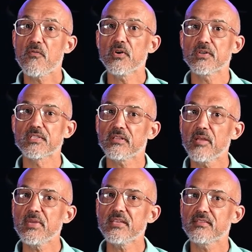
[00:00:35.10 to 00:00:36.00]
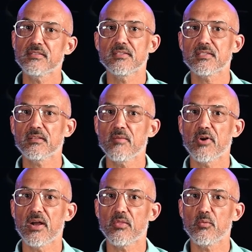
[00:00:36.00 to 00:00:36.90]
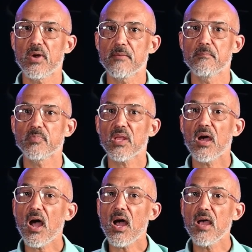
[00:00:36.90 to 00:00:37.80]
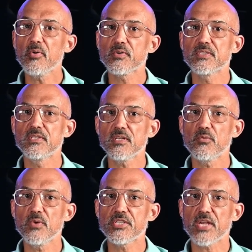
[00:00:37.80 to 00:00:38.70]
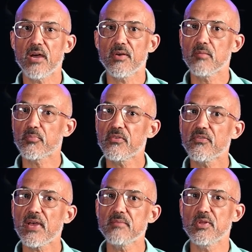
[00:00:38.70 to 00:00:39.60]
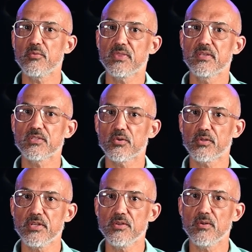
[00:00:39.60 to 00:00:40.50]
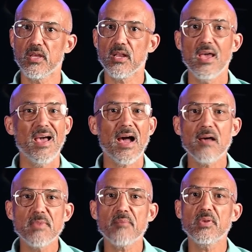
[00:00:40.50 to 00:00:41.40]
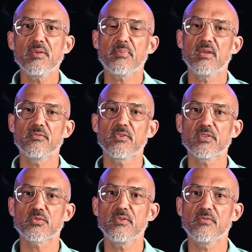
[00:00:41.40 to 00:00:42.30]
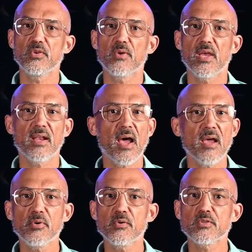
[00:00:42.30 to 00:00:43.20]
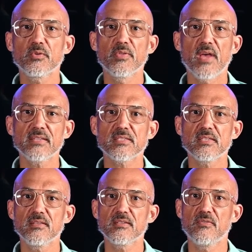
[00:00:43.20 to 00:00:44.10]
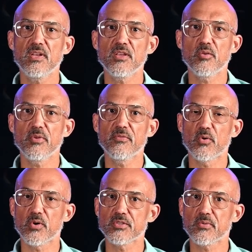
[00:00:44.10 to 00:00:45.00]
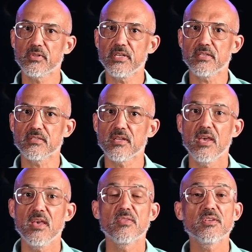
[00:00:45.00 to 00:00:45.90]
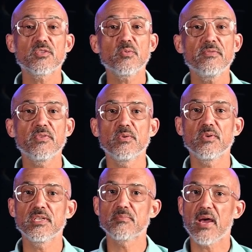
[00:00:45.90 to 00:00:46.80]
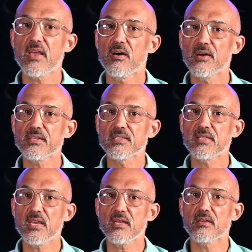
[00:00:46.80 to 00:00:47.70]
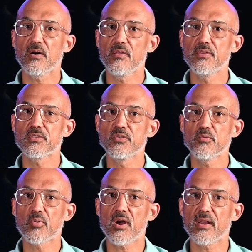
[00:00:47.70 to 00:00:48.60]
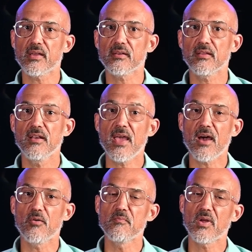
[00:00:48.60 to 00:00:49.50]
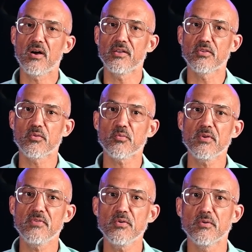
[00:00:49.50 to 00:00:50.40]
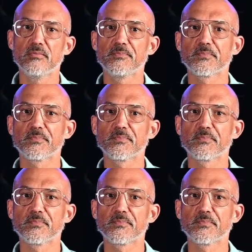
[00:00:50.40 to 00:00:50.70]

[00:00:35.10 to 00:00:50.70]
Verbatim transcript: First, let me get this disclaimer out of the way. EIBOS did reach out and provide me with this early unit. I'm not being paid for this review, and EIBOS will not see this video before it's released. This review is my honest take on this new product. Now, on to the review.